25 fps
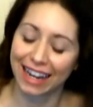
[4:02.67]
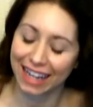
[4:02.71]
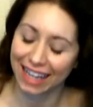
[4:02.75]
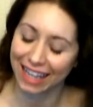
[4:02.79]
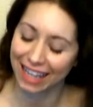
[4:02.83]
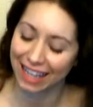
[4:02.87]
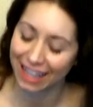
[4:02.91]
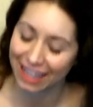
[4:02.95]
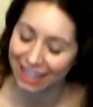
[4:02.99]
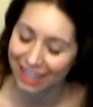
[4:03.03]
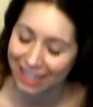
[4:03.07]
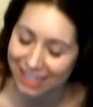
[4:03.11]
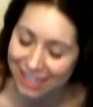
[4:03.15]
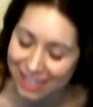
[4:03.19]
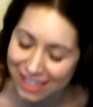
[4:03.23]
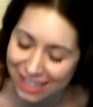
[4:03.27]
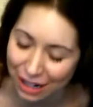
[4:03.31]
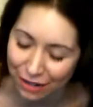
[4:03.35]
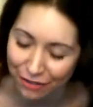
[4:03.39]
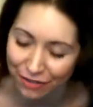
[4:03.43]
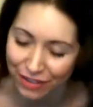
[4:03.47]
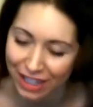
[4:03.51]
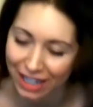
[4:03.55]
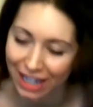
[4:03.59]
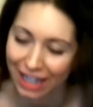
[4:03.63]
And it's
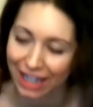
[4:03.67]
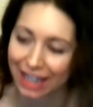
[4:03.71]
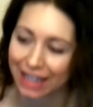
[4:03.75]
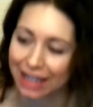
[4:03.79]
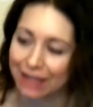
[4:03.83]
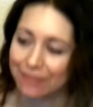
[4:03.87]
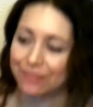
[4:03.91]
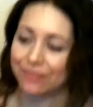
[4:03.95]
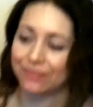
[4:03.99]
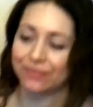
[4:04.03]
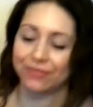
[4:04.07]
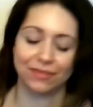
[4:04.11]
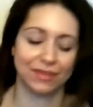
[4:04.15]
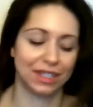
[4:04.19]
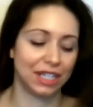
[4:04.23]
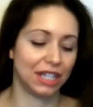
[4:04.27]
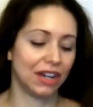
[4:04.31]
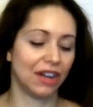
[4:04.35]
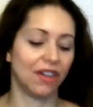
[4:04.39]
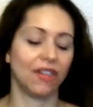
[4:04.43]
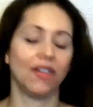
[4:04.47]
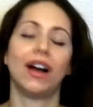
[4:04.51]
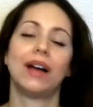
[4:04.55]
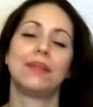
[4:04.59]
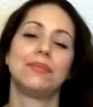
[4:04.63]
stuff that I'm
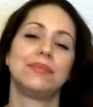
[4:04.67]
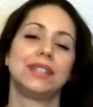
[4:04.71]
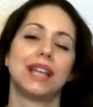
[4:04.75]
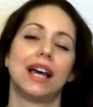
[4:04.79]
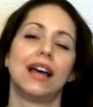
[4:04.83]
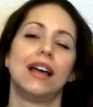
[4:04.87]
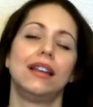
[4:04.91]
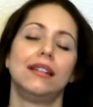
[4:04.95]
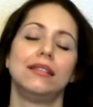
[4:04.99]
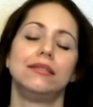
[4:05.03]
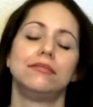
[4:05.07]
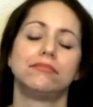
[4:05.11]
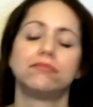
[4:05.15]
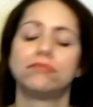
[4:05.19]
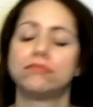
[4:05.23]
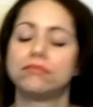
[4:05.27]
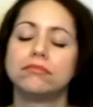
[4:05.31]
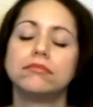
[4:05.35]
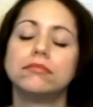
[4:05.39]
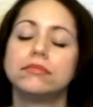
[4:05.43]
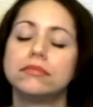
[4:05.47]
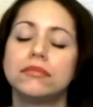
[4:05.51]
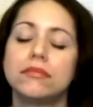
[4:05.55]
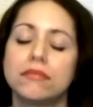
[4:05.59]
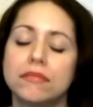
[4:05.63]
done
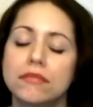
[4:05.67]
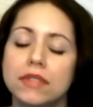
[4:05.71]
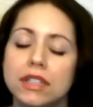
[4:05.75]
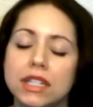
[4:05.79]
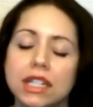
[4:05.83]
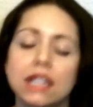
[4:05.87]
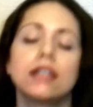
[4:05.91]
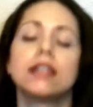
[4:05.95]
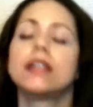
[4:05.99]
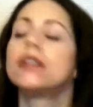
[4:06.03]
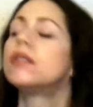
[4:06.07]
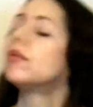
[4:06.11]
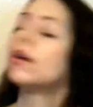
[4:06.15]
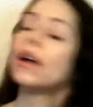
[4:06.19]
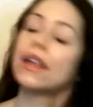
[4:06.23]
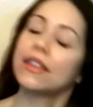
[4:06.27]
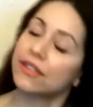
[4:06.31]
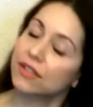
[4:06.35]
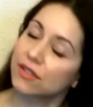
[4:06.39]
dealing with.